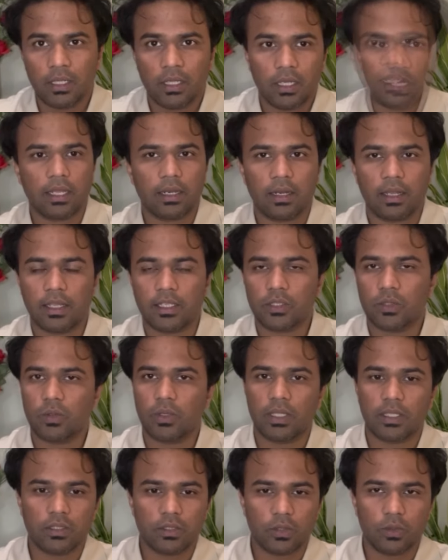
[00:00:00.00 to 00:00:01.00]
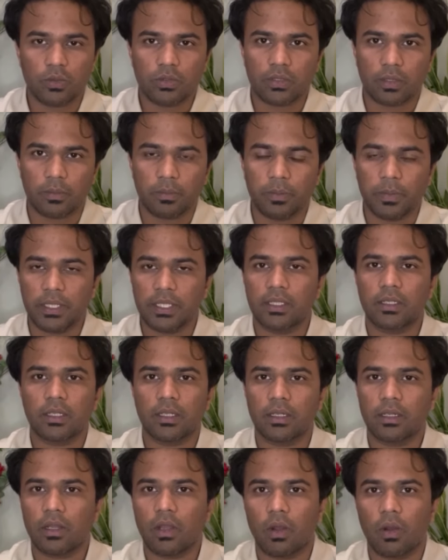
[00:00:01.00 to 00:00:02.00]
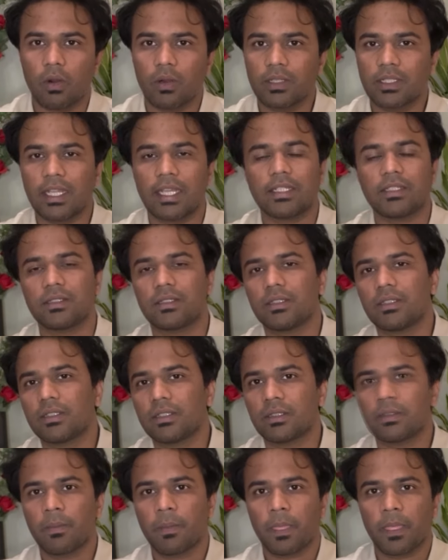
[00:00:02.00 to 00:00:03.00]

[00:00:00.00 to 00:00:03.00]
And as soon as you submit all the answers,